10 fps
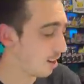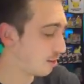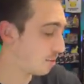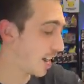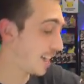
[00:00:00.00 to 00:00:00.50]
All
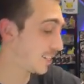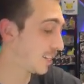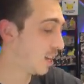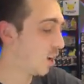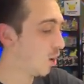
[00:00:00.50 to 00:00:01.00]
right,
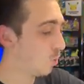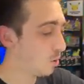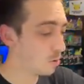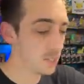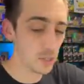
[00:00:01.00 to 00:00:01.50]
what
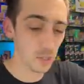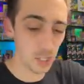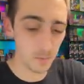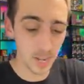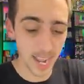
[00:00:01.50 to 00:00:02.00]
are we
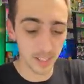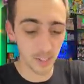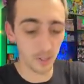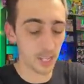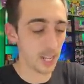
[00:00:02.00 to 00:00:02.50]
switching back
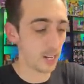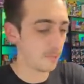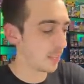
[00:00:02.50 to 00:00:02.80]
to here?